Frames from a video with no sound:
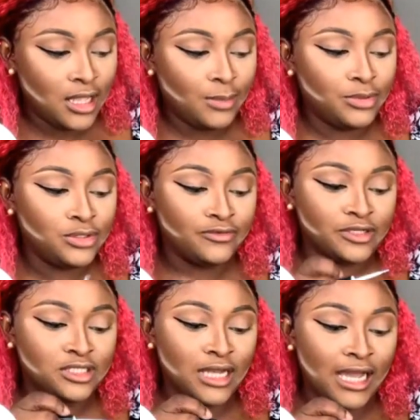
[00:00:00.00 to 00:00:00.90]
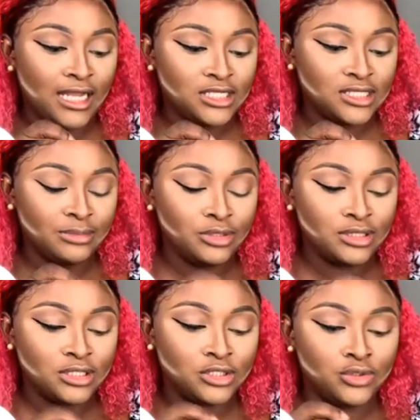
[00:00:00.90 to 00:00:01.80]
I'll be for the eyelashes. I'm
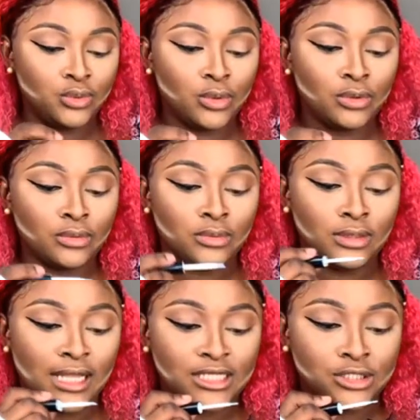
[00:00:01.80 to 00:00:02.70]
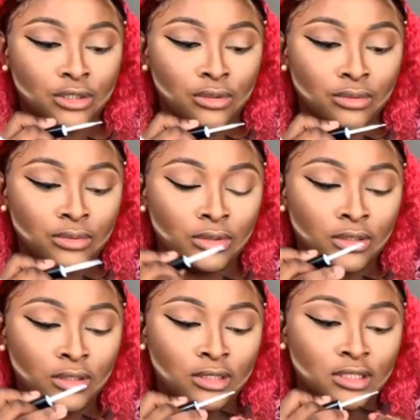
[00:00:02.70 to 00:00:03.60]
using the dual lash glue,
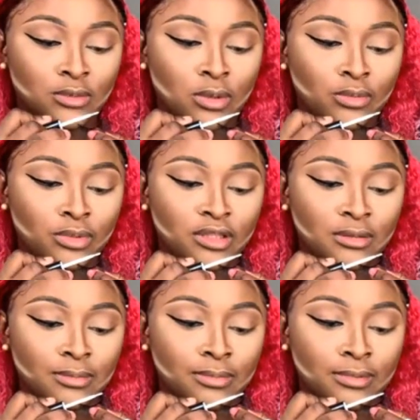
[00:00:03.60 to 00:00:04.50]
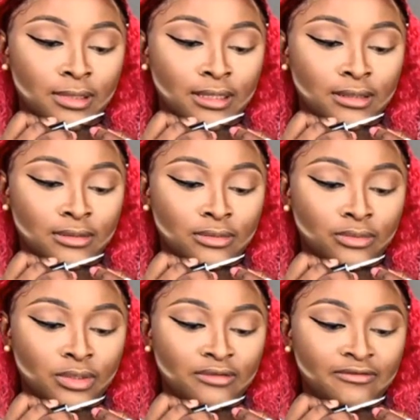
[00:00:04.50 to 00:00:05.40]
the one
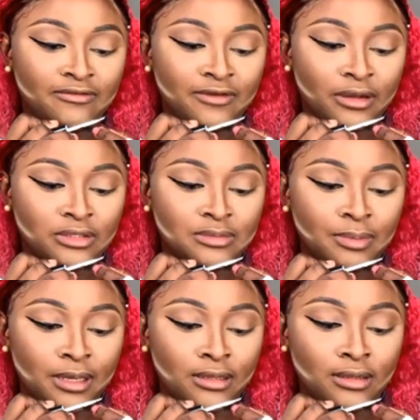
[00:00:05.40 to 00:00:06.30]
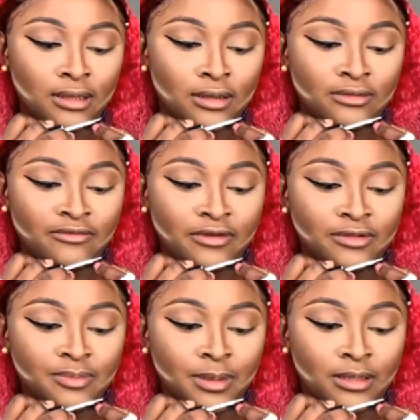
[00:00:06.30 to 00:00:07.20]
with the felt pen. I call it
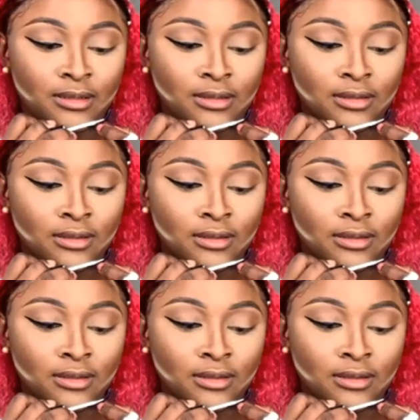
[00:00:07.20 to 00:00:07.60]
felt pen.